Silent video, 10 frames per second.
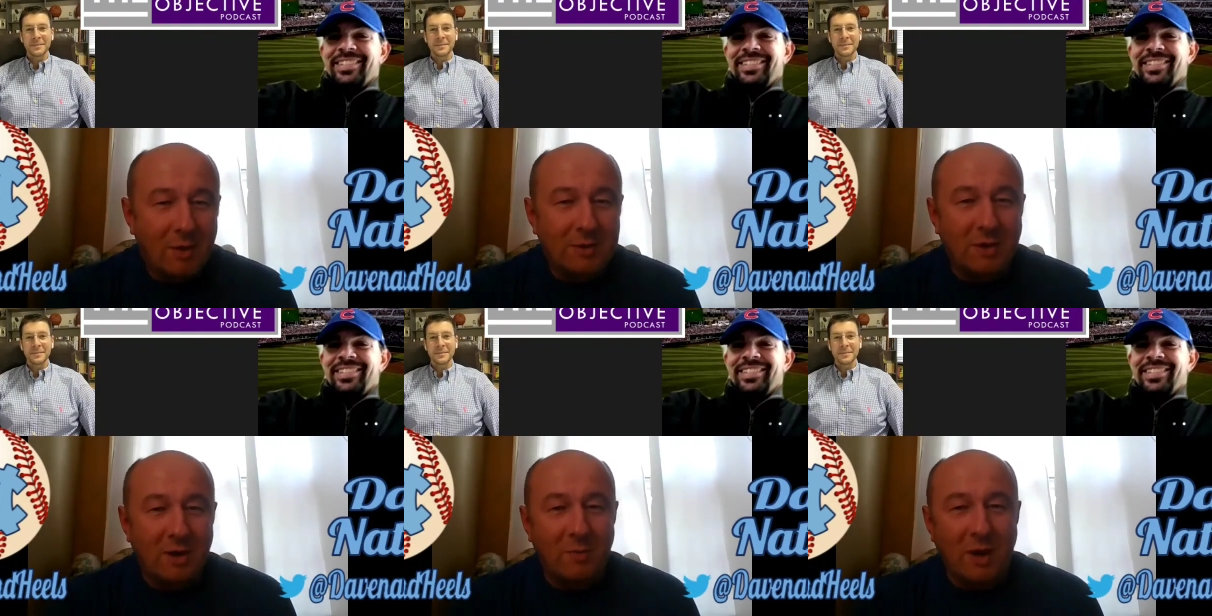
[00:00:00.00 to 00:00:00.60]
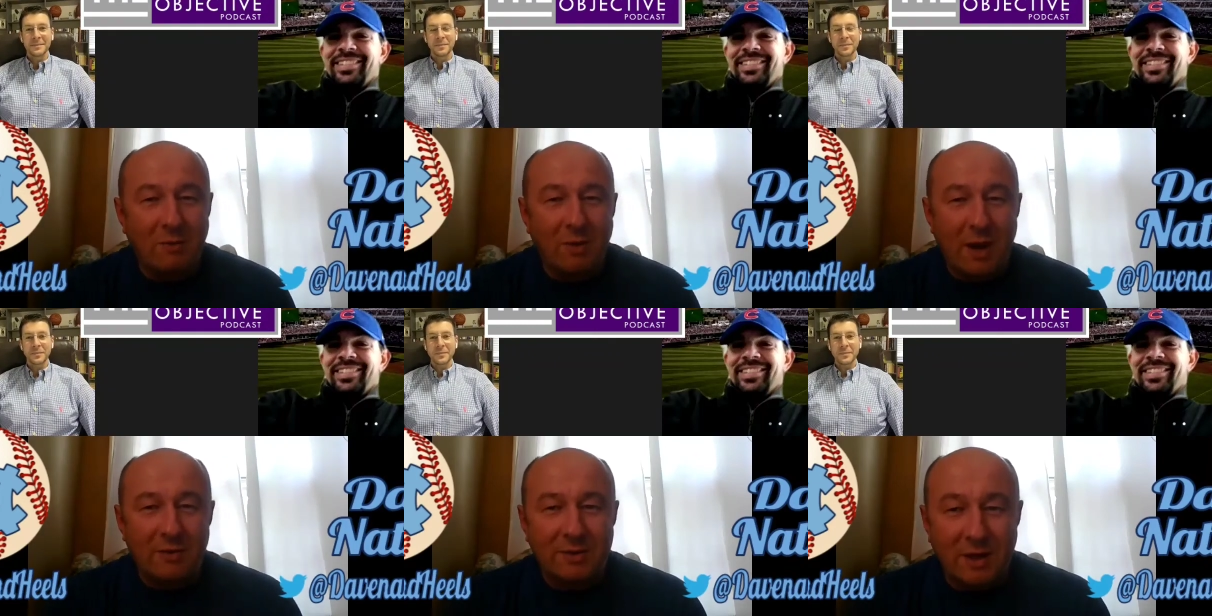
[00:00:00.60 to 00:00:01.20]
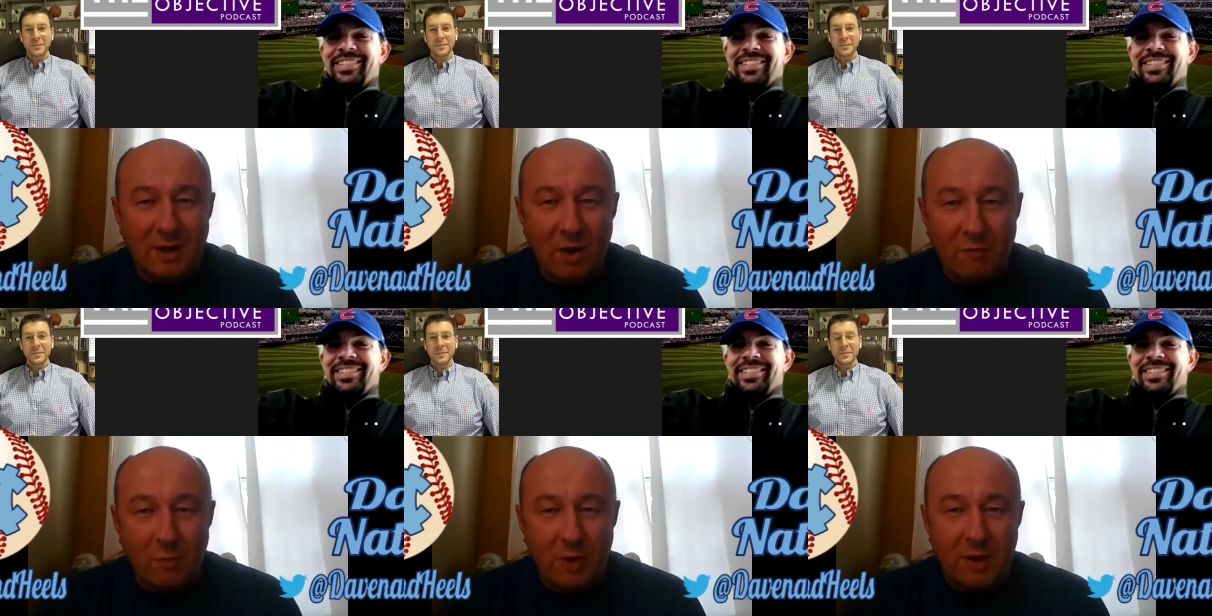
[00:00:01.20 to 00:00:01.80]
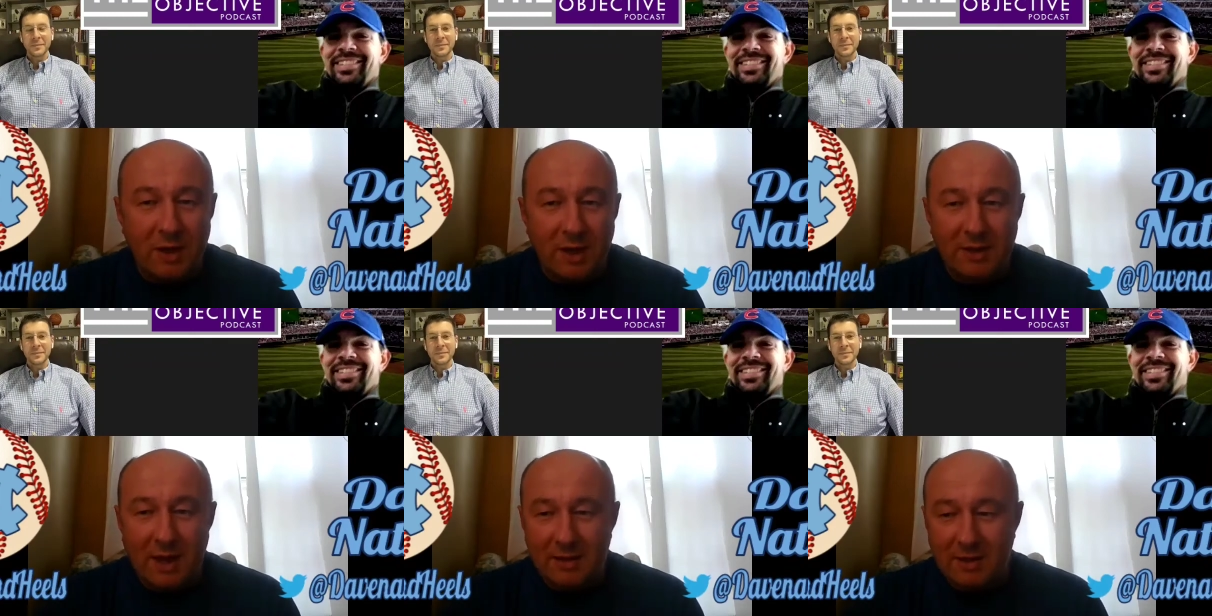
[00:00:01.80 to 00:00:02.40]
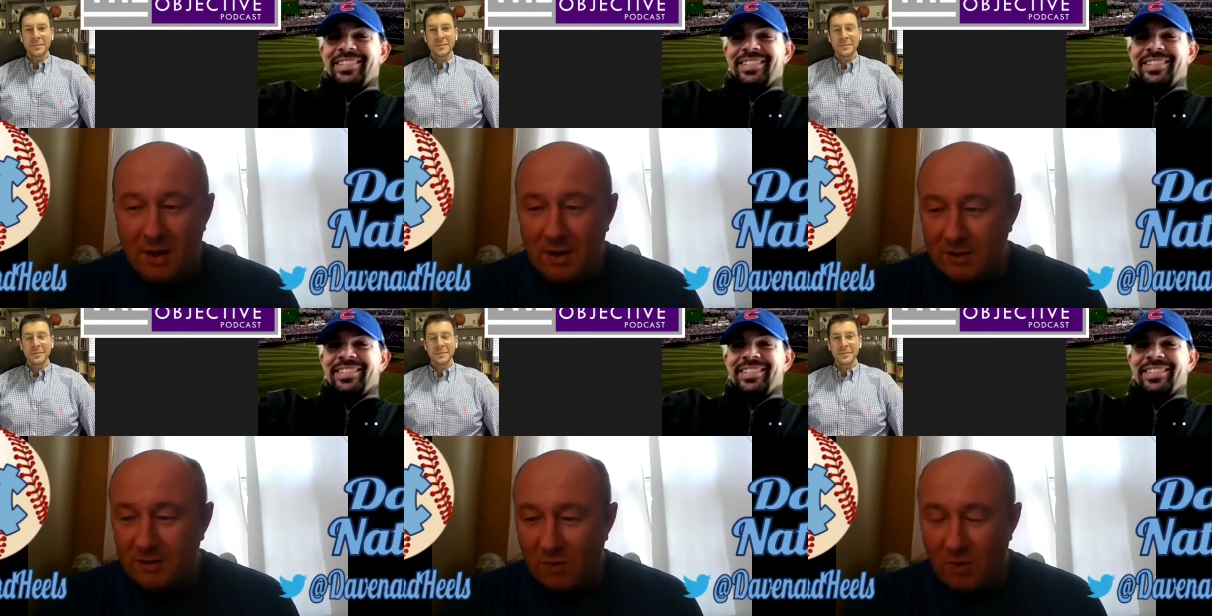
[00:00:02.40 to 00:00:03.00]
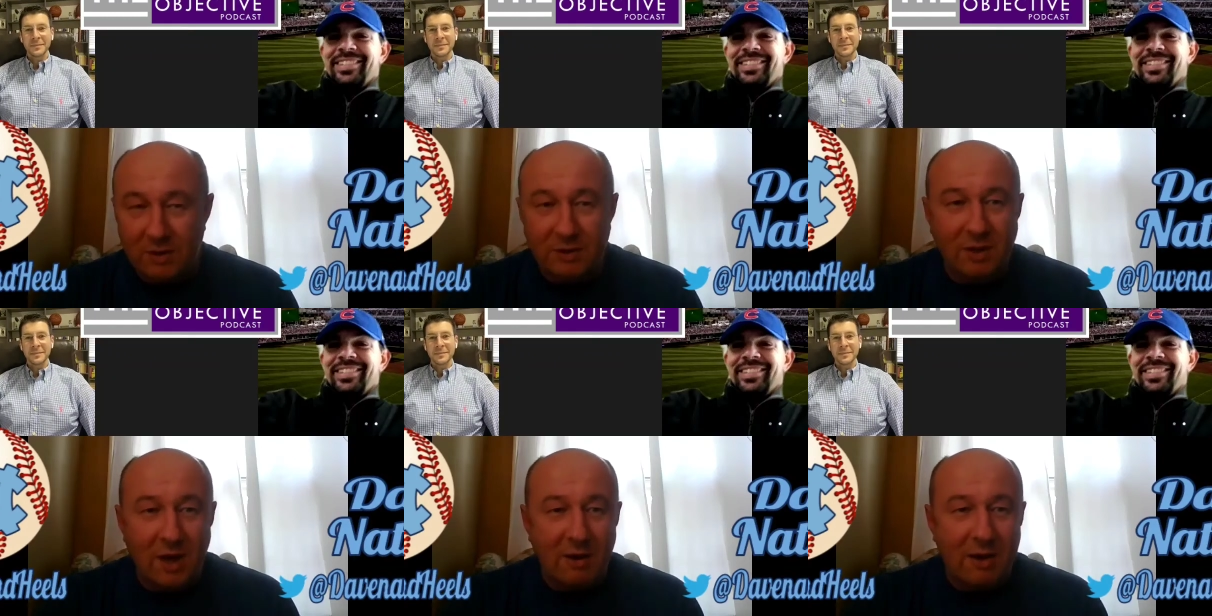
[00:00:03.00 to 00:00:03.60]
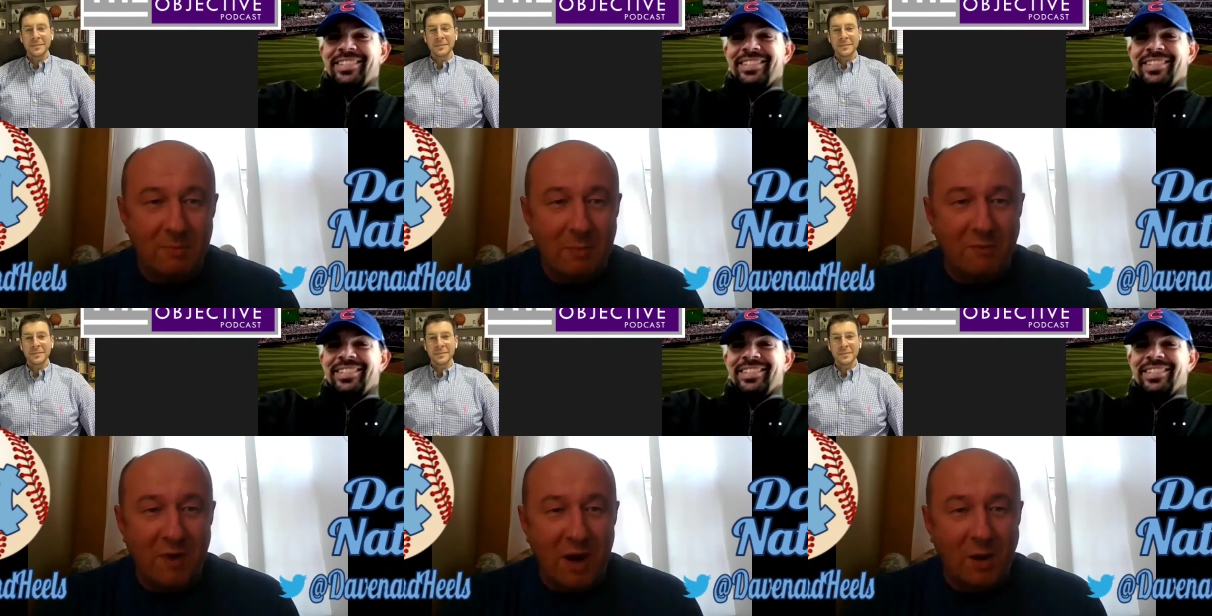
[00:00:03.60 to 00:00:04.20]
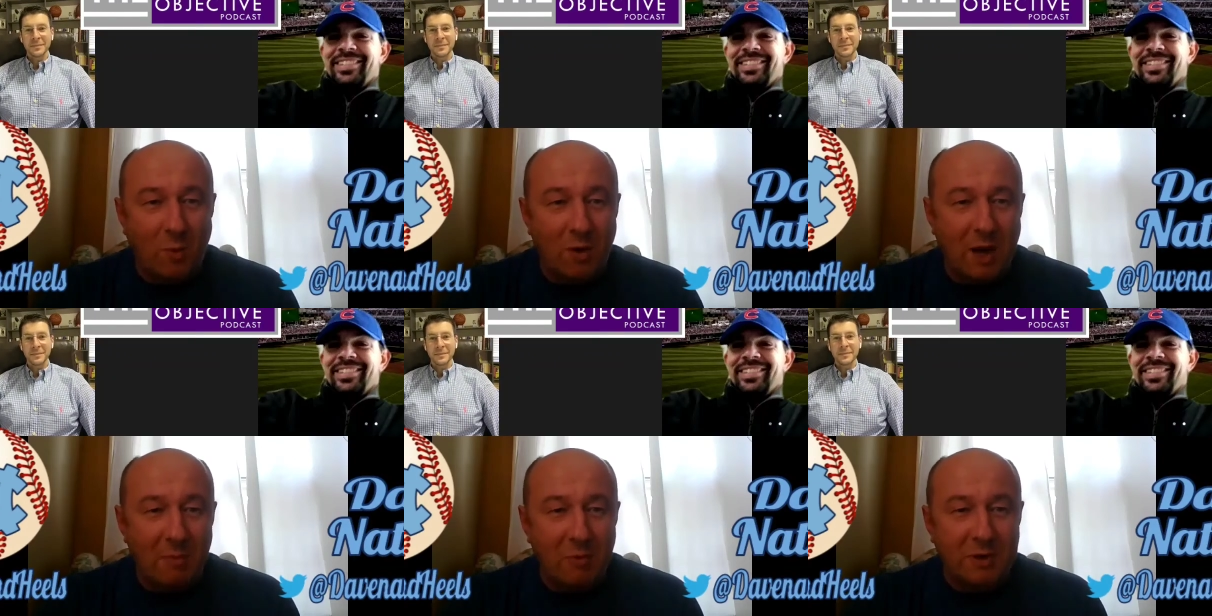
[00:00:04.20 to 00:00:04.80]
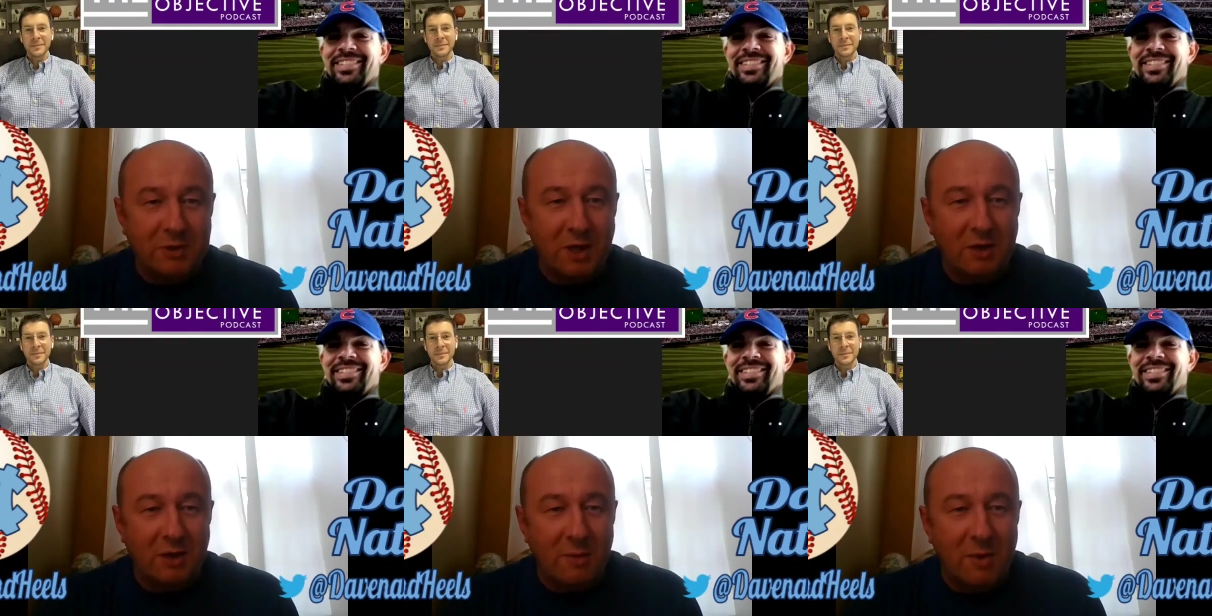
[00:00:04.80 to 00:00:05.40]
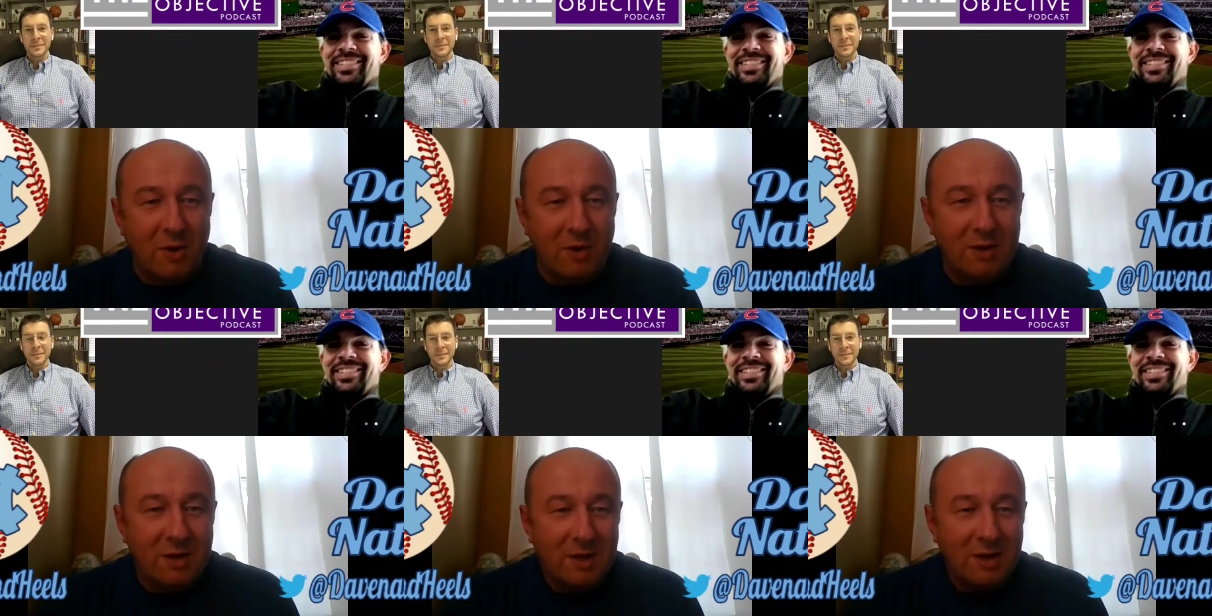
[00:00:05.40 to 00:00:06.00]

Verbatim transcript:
Speaker 1: it's going to be really interesting. Hopefully, we can get that done. As far as uh, how can people find your work, I appreciate you coming on.